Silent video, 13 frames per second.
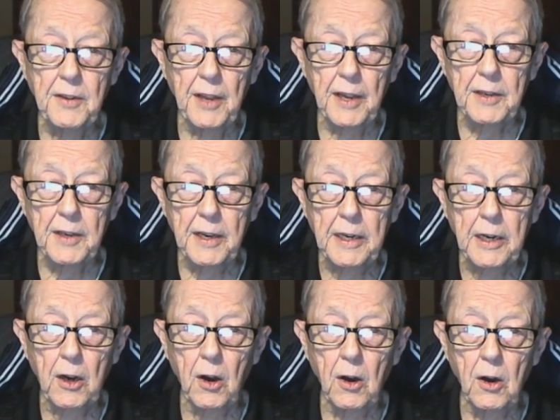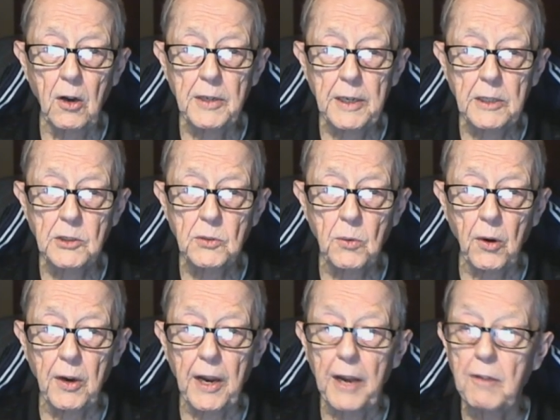that he called his
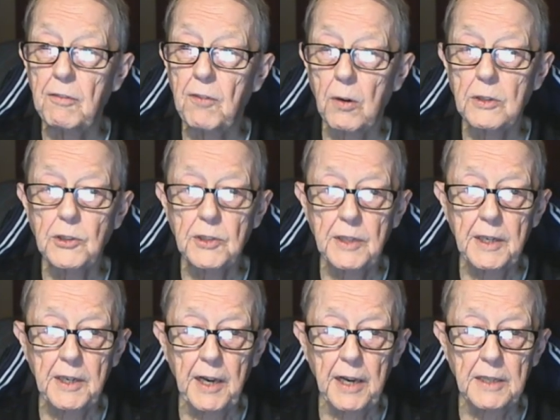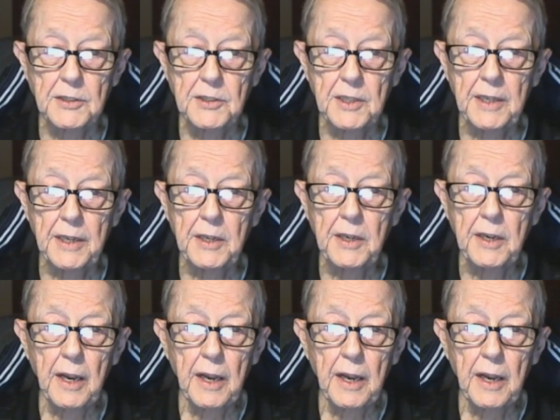work a fortunate guess, and